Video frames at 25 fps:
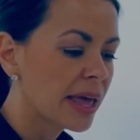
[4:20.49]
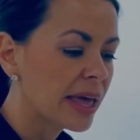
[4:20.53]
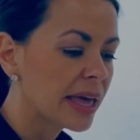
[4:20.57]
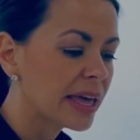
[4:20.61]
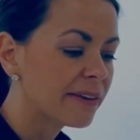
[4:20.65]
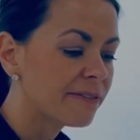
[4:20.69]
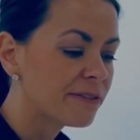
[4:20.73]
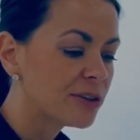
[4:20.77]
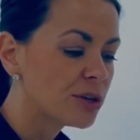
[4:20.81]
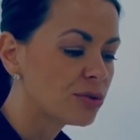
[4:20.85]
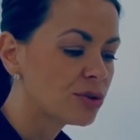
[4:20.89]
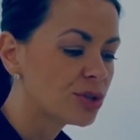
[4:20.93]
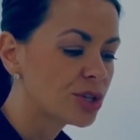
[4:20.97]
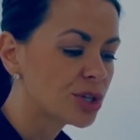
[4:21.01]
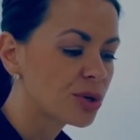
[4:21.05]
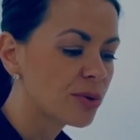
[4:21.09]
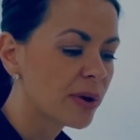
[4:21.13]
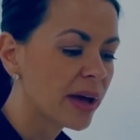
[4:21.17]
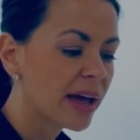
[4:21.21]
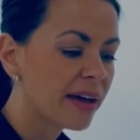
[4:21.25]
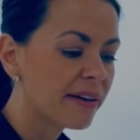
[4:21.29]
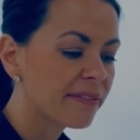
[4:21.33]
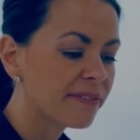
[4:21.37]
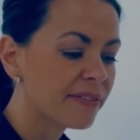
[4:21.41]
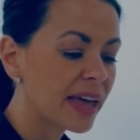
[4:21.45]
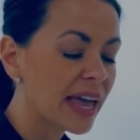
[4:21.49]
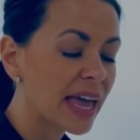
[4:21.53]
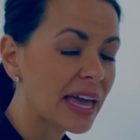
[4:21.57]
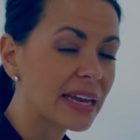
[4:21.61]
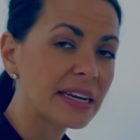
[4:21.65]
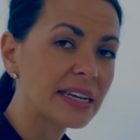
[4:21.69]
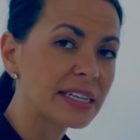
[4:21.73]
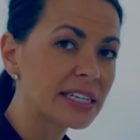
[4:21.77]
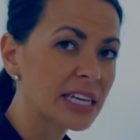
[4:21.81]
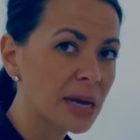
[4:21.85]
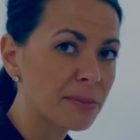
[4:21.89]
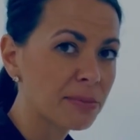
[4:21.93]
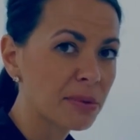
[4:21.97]
If you do have
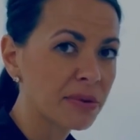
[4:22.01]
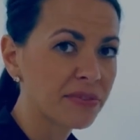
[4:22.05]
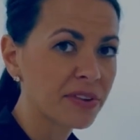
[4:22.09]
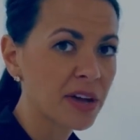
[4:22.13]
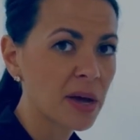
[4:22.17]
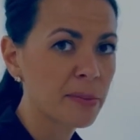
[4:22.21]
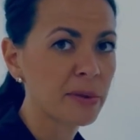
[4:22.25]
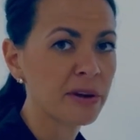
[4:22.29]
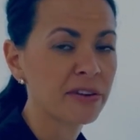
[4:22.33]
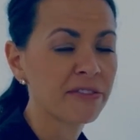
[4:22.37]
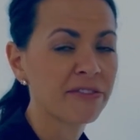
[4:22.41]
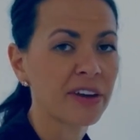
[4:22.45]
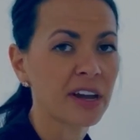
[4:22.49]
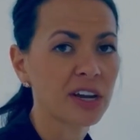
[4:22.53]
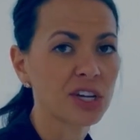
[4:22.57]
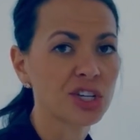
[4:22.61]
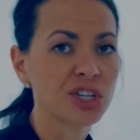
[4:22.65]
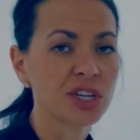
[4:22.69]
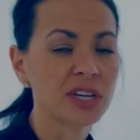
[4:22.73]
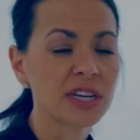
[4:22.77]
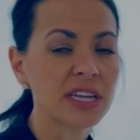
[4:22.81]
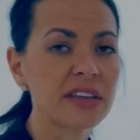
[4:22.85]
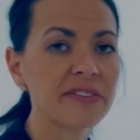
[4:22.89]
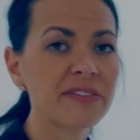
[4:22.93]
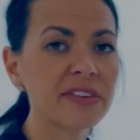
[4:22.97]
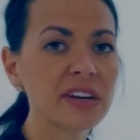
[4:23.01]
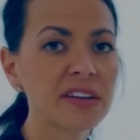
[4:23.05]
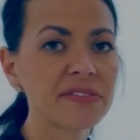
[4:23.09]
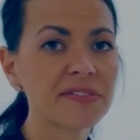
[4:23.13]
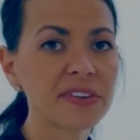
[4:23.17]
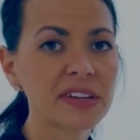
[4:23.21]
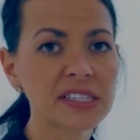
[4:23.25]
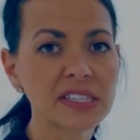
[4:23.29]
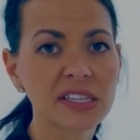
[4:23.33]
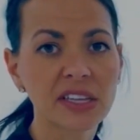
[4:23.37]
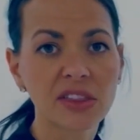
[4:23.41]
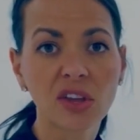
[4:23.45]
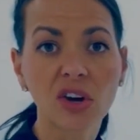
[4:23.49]
any type of gum infection, even if
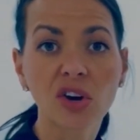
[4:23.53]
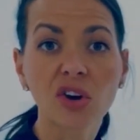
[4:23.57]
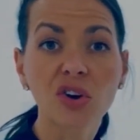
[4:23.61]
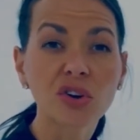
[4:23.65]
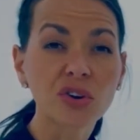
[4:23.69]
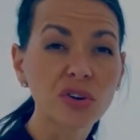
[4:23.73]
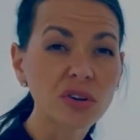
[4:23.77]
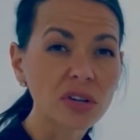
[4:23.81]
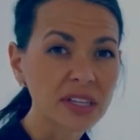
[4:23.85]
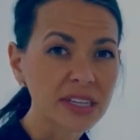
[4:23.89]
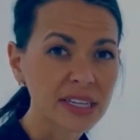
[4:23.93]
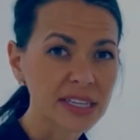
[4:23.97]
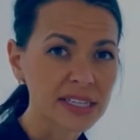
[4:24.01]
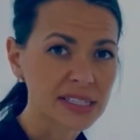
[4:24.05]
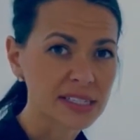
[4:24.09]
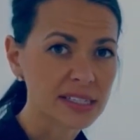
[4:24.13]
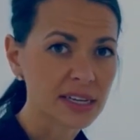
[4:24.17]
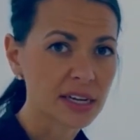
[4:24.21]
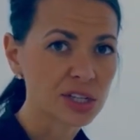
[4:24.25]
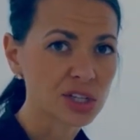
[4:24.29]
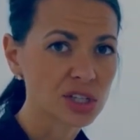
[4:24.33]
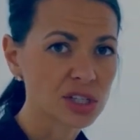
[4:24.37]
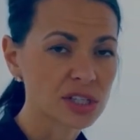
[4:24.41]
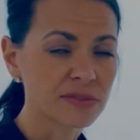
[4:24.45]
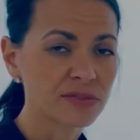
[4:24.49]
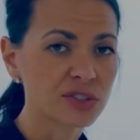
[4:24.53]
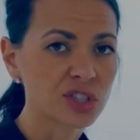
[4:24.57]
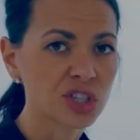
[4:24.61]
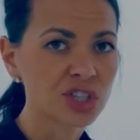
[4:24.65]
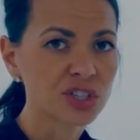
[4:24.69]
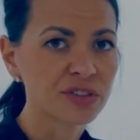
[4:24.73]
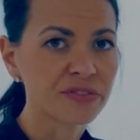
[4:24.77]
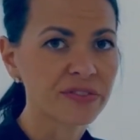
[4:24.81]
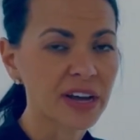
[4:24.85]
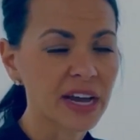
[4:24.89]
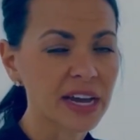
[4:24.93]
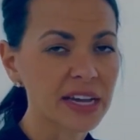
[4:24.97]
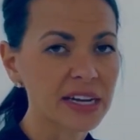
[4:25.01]
it's in the earliest stages of
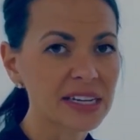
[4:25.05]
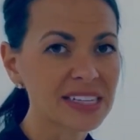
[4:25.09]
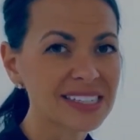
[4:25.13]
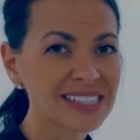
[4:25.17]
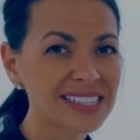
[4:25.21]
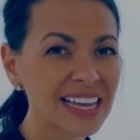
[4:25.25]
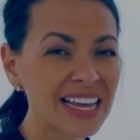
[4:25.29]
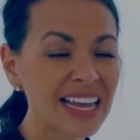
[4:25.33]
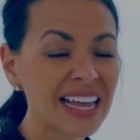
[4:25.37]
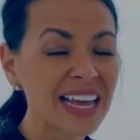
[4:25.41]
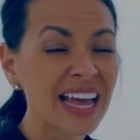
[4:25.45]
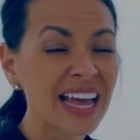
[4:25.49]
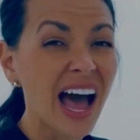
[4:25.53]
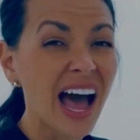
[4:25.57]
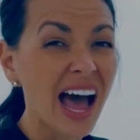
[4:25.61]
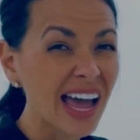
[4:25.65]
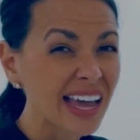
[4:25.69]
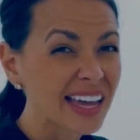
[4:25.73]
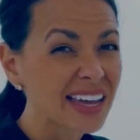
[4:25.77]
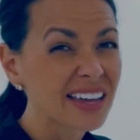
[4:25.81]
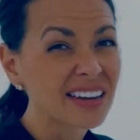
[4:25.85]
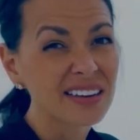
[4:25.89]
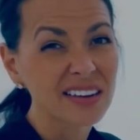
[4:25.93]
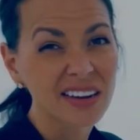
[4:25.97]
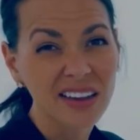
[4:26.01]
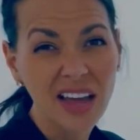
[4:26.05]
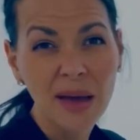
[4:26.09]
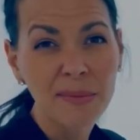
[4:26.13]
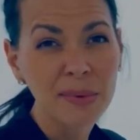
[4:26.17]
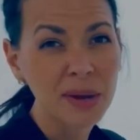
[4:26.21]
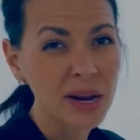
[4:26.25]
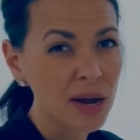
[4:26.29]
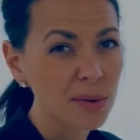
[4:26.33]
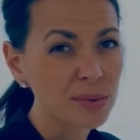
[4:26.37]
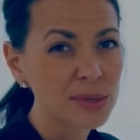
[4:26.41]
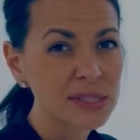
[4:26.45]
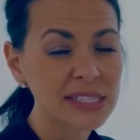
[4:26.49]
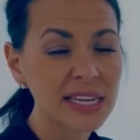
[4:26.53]
gingivitis,
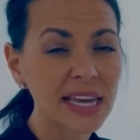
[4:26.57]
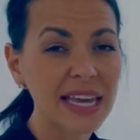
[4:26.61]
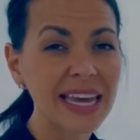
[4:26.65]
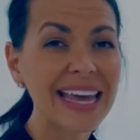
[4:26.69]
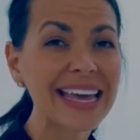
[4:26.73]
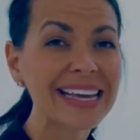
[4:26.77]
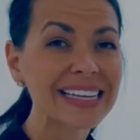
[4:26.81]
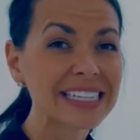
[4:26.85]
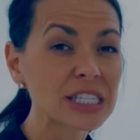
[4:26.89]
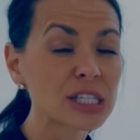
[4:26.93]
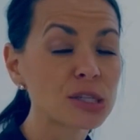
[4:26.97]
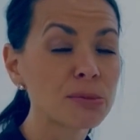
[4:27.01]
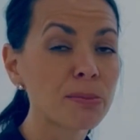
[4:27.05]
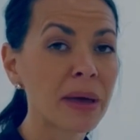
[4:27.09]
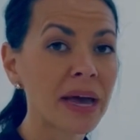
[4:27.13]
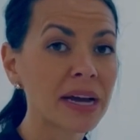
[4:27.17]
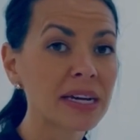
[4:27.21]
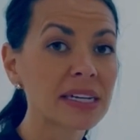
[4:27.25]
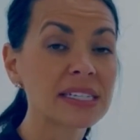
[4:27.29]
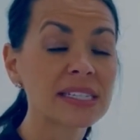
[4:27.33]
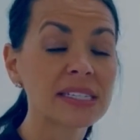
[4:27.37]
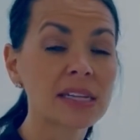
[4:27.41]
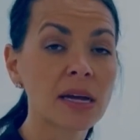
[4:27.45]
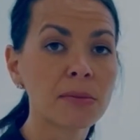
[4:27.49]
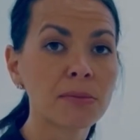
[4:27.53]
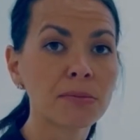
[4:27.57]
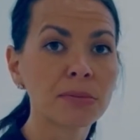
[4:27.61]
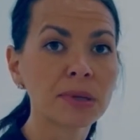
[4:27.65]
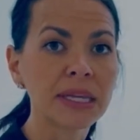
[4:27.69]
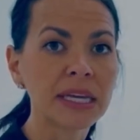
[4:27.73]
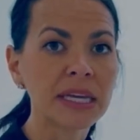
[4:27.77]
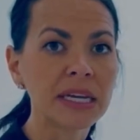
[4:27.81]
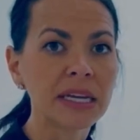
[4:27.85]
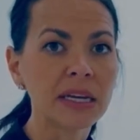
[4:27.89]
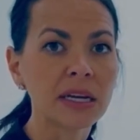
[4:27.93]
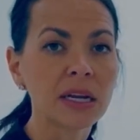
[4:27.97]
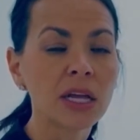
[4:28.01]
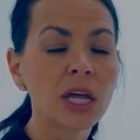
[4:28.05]
I would say expect some
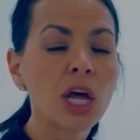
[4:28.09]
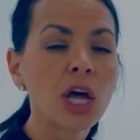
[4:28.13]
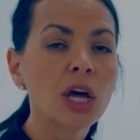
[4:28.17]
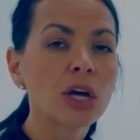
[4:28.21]
bleeding.